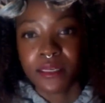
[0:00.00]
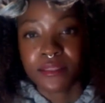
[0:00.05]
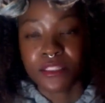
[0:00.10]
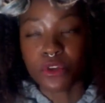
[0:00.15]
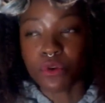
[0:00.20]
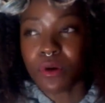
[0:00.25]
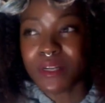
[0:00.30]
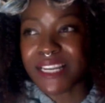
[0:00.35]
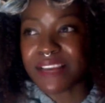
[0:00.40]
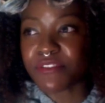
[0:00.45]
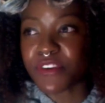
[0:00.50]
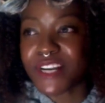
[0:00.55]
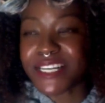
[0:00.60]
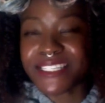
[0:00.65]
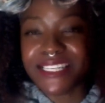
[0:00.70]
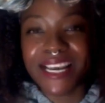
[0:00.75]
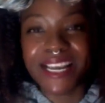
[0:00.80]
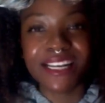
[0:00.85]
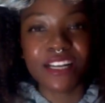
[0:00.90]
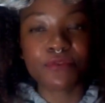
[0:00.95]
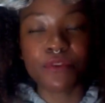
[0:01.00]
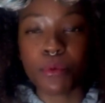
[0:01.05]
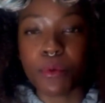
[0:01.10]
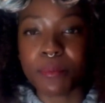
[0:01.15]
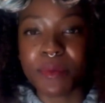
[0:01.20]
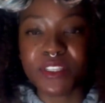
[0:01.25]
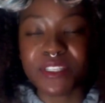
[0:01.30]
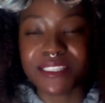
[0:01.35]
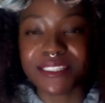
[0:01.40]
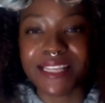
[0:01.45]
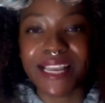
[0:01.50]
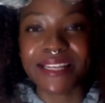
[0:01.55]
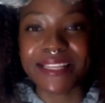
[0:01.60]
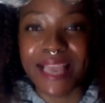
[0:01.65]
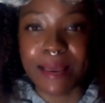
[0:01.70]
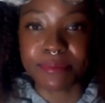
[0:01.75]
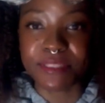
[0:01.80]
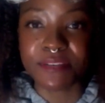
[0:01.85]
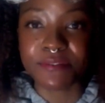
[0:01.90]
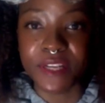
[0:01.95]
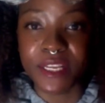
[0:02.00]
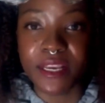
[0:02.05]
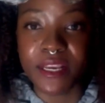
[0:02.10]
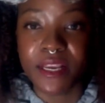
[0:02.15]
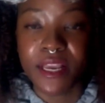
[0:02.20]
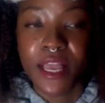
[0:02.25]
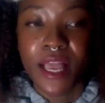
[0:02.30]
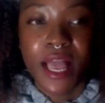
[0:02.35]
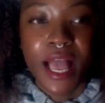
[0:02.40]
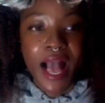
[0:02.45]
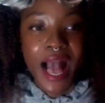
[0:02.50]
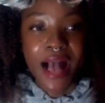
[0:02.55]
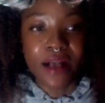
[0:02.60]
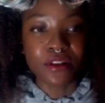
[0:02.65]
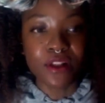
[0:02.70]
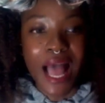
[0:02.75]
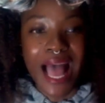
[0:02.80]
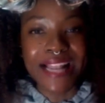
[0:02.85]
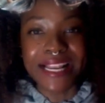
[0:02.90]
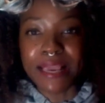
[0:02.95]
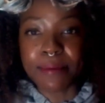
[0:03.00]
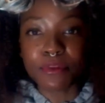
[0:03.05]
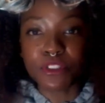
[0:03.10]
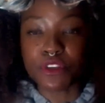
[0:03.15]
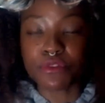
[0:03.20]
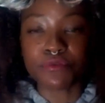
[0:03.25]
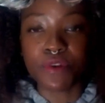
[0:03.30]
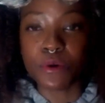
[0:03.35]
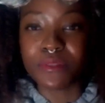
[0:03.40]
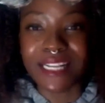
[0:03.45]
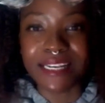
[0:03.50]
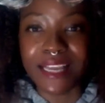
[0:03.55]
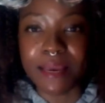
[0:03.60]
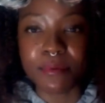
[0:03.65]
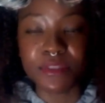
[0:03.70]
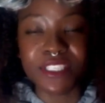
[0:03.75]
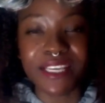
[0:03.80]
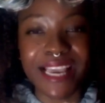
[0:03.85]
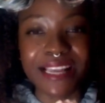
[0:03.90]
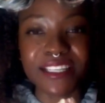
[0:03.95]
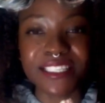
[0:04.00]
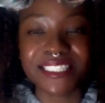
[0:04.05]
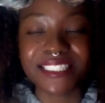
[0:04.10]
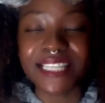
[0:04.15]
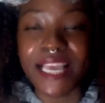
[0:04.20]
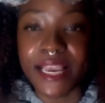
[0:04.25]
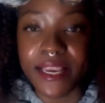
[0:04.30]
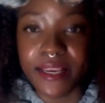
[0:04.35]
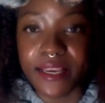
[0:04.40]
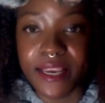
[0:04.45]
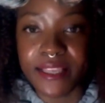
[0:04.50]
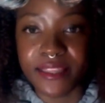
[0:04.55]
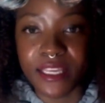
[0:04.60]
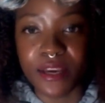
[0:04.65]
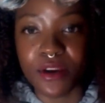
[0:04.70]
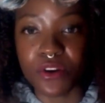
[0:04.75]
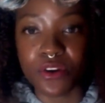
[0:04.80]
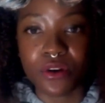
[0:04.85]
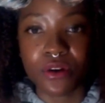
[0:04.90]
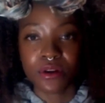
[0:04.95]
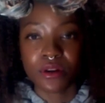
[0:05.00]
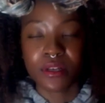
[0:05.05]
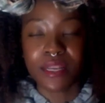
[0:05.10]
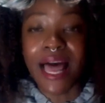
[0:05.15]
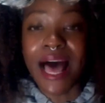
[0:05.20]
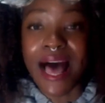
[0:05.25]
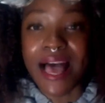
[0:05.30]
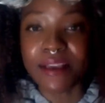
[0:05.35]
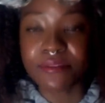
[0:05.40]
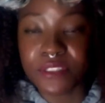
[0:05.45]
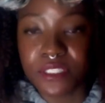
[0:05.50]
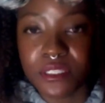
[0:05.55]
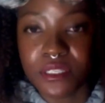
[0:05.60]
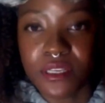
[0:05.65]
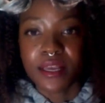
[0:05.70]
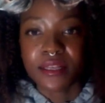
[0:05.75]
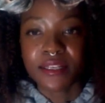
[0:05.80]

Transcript: The Lord never intended for women to stay in captivity, unable to vote, unable to get a say in their lives.